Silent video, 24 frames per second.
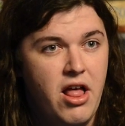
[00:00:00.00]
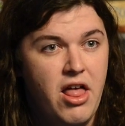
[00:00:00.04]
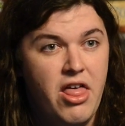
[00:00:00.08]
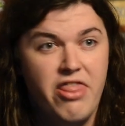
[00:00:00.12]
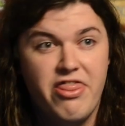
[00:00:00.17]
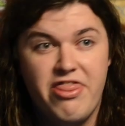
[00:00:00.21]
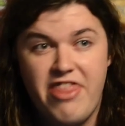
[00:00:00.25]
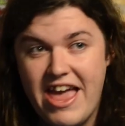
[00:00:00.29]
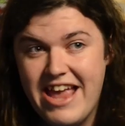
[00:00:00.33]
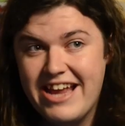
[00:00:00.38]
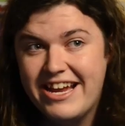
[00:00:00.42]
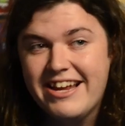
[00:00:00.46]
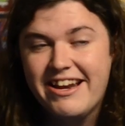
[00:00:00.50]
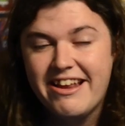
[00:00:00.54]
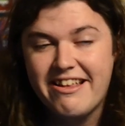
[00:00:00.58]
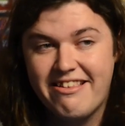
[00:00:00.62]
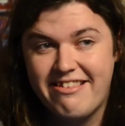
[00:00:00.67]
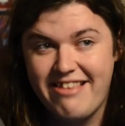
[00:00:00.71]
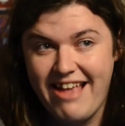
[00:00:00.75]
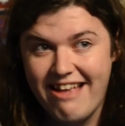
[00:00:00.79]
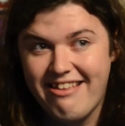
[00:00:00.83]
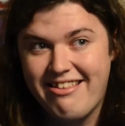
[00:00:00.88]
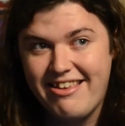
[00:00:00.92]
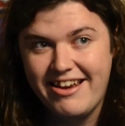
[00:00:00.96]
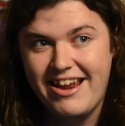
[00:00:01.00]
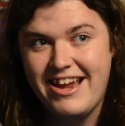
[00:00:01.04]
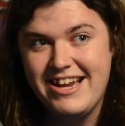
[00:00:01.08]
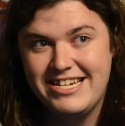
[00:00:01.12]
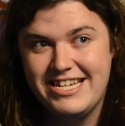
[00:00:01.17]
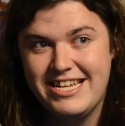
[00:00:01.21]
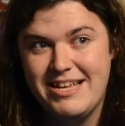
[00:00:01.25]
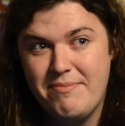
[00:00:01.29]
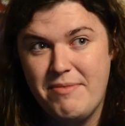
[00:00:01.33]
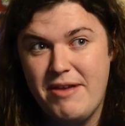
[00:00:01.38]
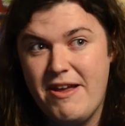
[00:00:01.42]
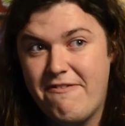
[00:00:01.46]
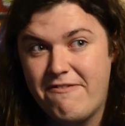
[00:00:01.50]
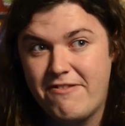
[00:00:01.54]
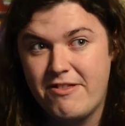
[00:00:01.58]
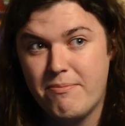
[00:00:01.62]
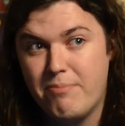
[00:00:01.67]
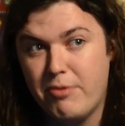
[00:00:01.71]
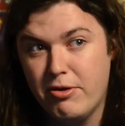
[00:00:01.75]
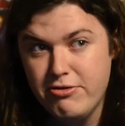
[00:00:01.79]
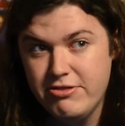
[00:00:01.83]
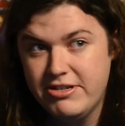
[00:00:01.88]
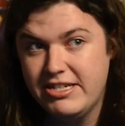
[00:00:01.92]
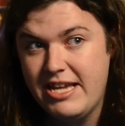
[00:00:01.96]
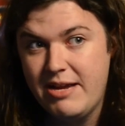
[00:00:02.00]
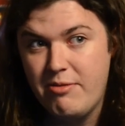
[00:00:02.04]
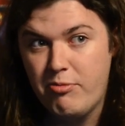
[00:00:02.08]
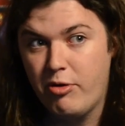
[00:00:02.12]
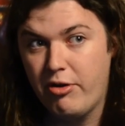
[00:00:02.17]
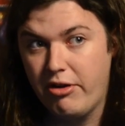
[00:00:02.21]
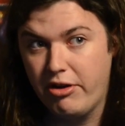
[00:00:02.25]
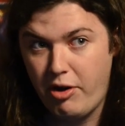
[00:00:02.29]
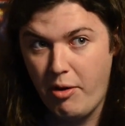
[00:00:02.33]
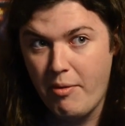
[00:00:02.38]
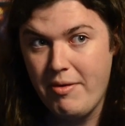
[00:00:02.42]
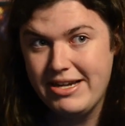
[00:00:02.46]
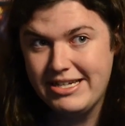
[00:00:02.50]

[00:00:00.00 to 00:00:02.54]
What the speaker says: they can assassinate him if the blue team were going